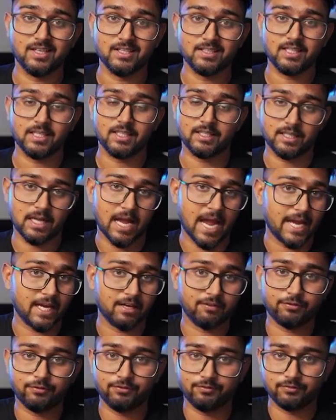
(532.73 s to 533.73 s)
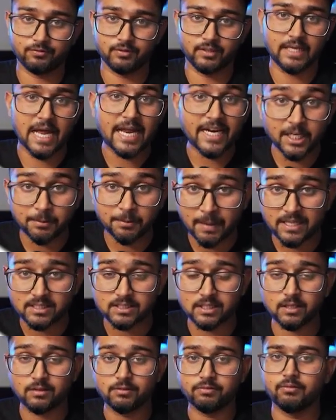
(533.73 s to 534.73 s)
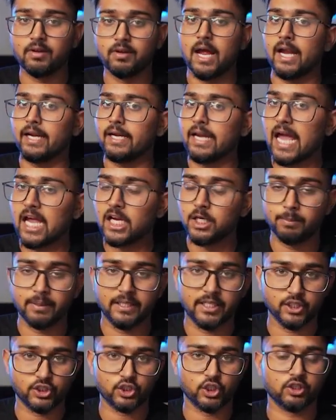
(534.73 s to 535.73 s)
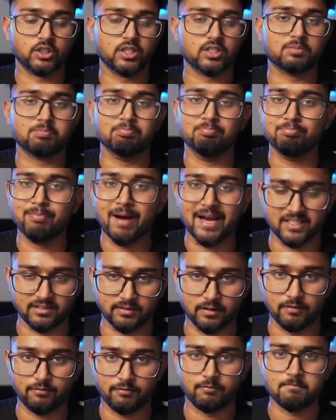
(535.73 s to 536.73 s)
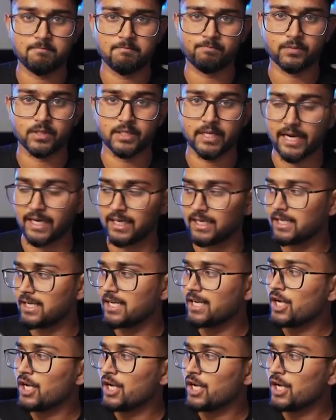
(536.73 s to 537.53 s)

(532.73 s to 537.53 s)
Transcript: See, I have done it myself, and I'll be teaching this myself, right?